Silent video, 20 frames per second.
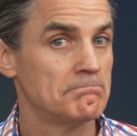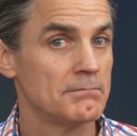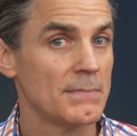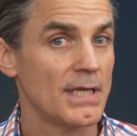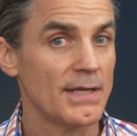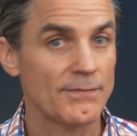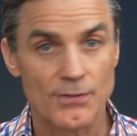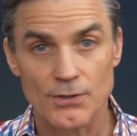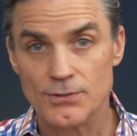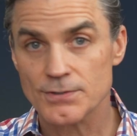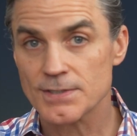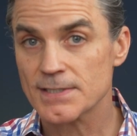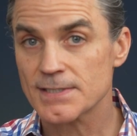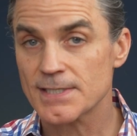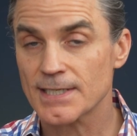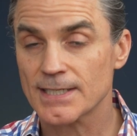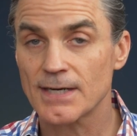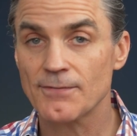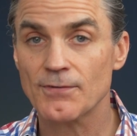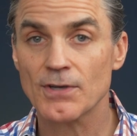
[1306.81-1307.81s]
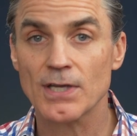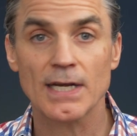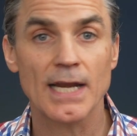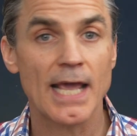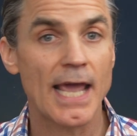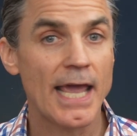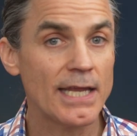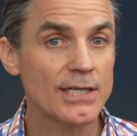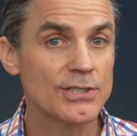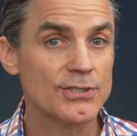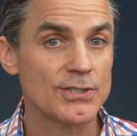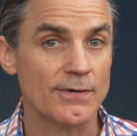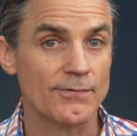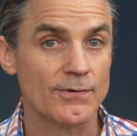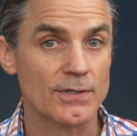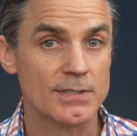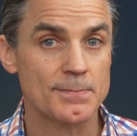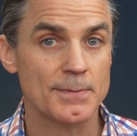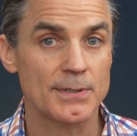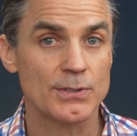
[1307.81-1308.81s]
If there's a significant age
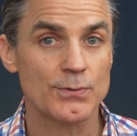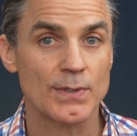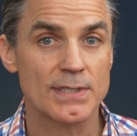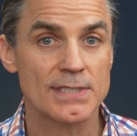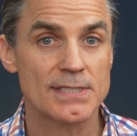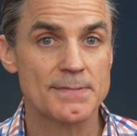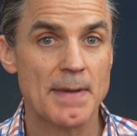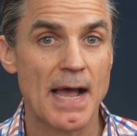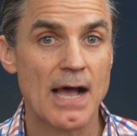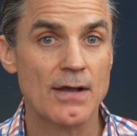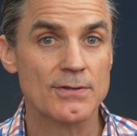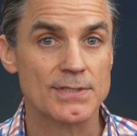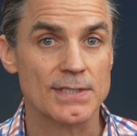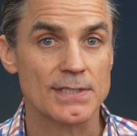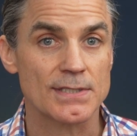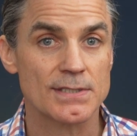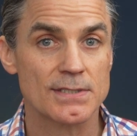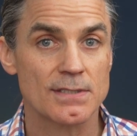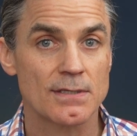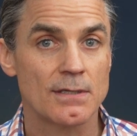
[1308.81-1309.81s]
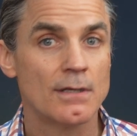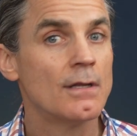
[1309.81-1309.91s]
difference between spouses,